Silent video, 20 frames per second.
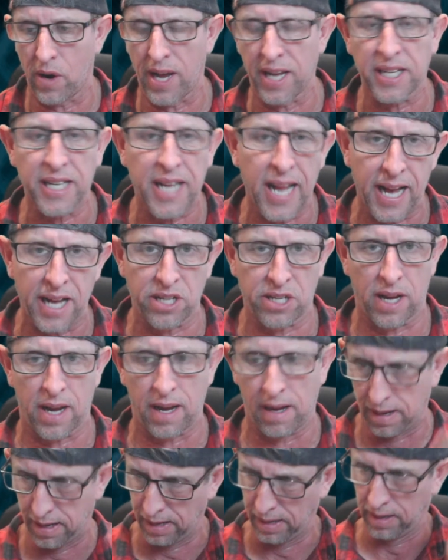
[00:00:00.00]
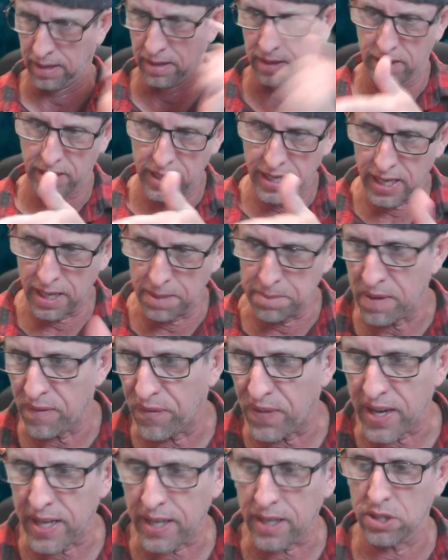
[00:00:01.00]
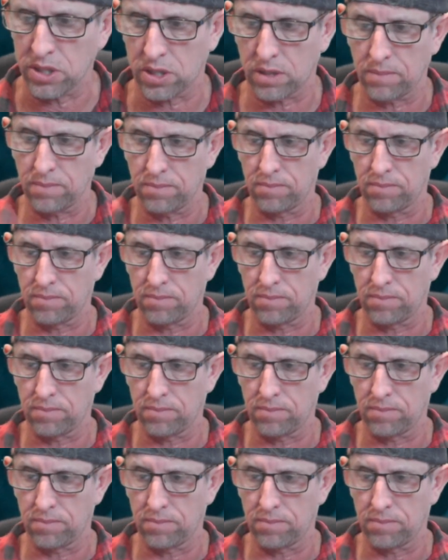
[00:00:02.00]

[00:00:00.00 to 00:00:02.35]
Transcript: had cancer, it'd be Fingers.